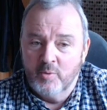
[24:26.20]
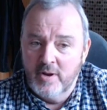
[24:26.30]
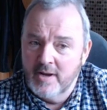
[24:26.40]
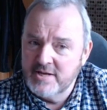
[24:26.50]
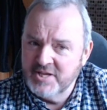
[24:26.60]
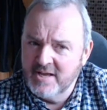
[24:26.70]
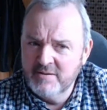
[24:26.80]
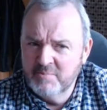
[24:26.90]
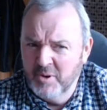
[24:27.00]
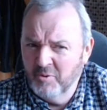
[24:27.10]
But when I actually
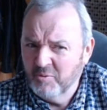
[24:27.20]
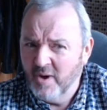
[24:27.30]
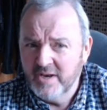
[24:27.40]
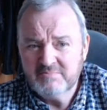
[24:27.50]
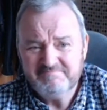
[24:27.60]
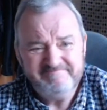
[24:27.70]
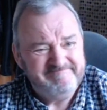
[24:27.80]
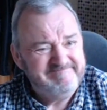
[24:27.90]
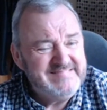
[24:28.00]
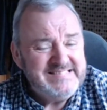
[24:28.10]
came to build one,
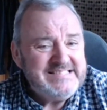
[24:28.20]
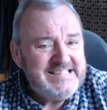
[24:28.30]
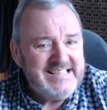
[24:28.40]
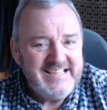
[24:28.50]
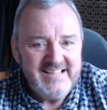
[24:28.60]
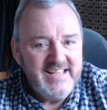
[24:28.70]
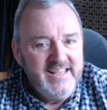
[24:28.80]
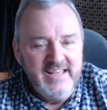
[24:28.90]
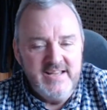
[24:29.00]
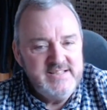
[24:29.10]
yeah,
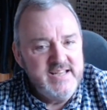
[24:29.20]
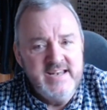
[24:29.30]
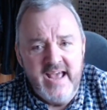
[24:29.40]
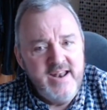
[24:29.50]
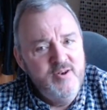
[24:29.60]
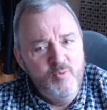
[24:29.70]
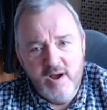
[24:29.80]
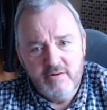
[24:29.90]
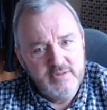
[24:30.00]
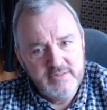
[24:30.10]
it didn't end
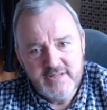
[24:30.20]
well.